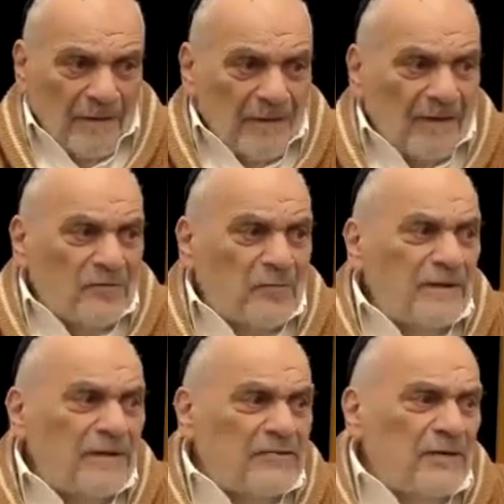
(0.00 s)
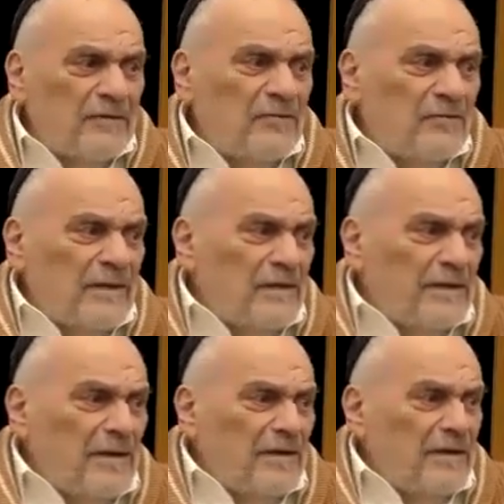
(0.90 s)
That's why it says,
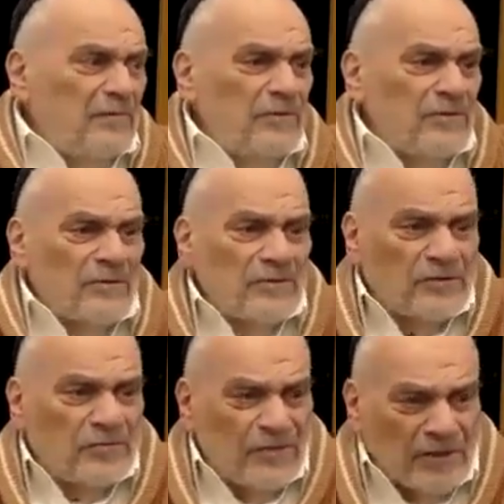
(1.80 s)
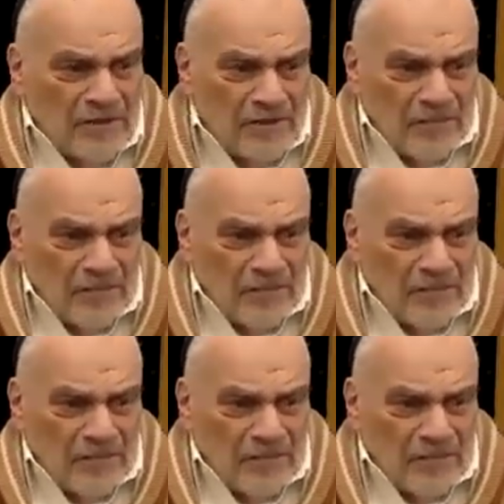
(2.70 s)
"V'elehem oso shpot."